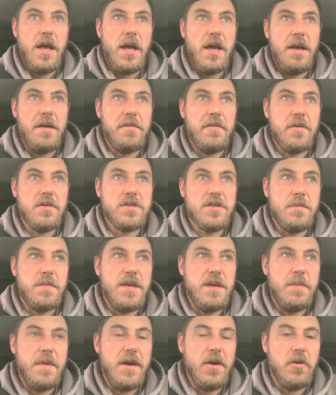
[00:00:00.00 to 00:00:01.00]
I've got some
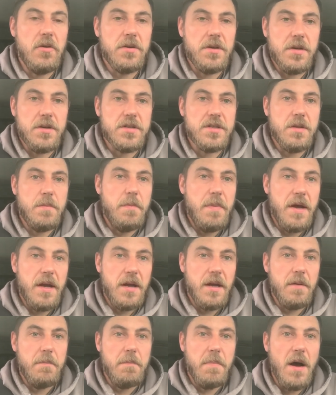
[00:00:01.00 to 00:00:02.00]
eBay orders to pick
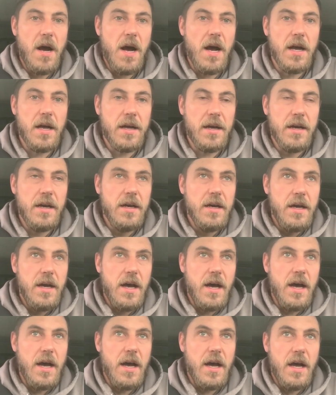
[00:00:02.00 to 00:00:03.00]
and pack,
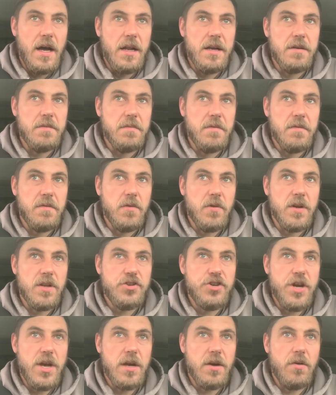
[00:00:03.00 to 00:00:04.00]
and we're going
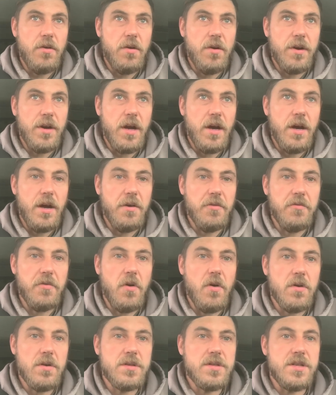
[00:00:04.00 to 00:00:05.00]
to check on our
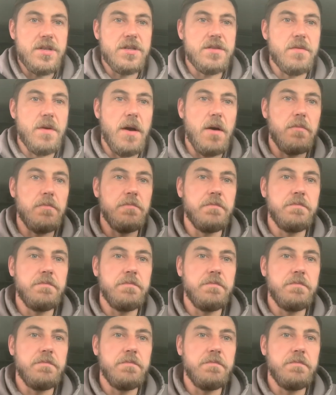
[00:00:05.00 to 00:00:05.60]
rocks as well.